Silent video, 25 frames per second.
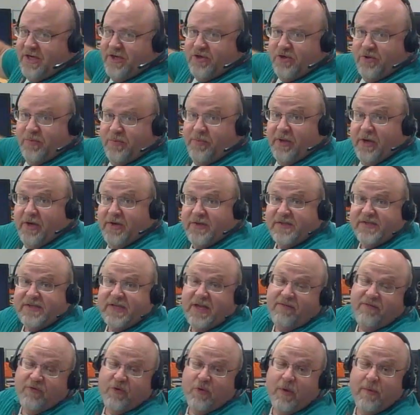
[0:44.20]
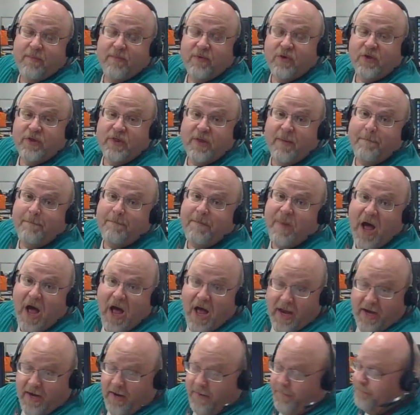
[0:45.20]
a duplicate set of equipment on the
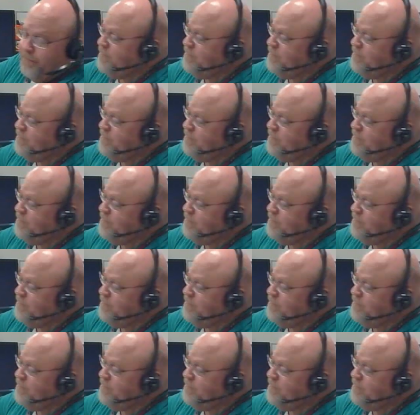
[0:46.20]
bottom.